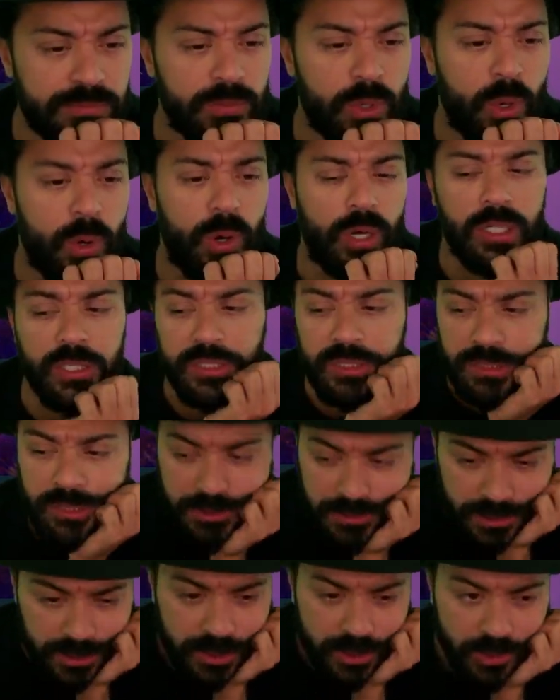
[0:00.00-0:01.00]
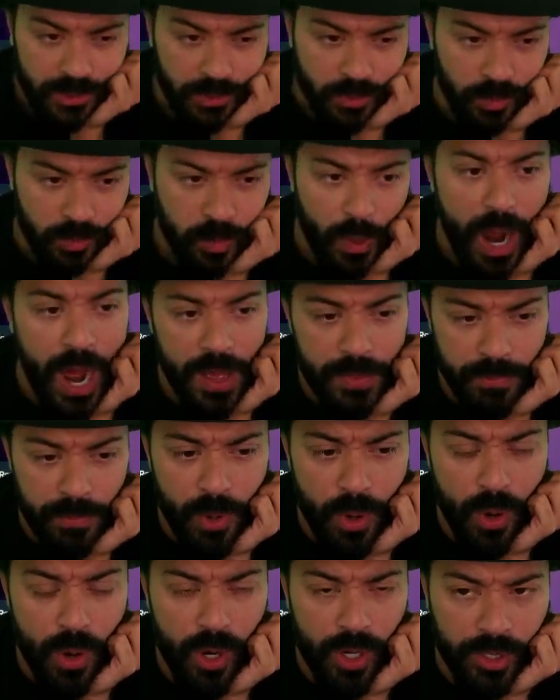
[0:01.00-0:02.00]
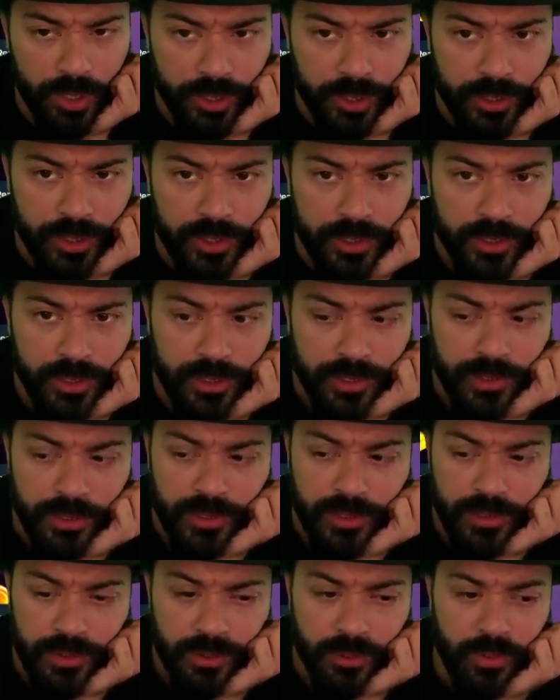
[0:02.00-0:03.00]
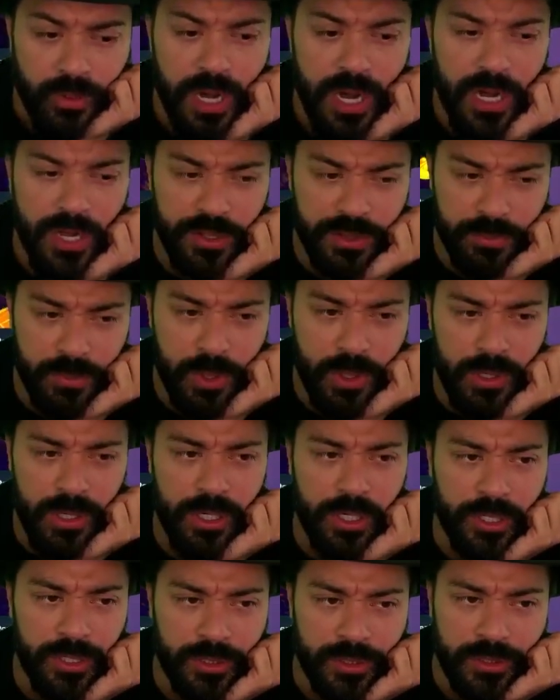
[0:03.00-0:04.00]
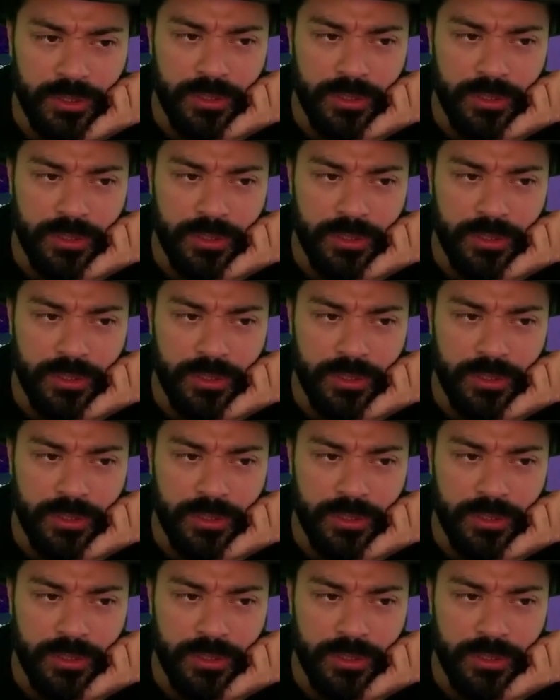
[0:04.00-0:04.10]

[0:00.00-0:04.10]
more. One more. One more.